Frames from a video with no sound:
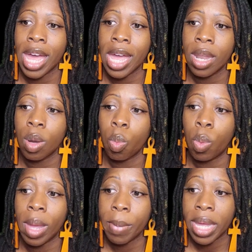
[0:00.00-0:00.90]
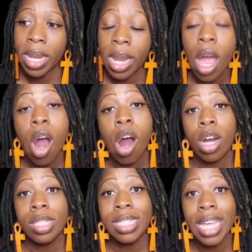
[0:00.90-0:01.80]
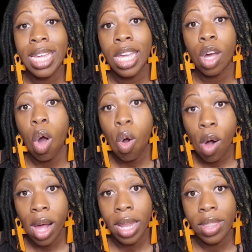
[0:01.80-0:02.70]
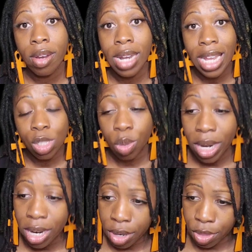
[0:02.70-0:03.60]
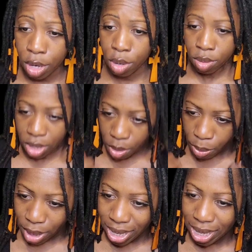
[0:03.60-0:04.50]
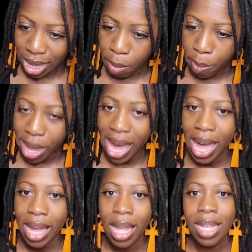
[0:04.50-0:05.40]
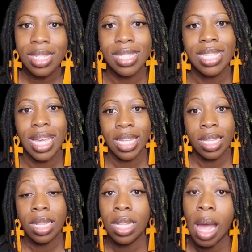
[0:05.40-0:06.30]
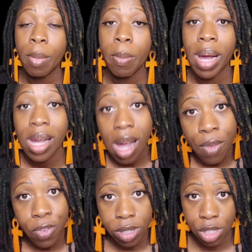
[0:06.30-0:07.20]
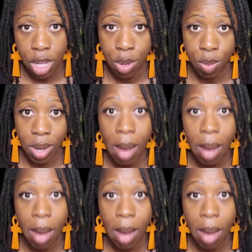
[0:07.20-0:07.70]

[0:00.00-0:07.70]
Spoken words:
that women are taking on their natural hair. They're bringing it back to say, I'm in my comfort zone.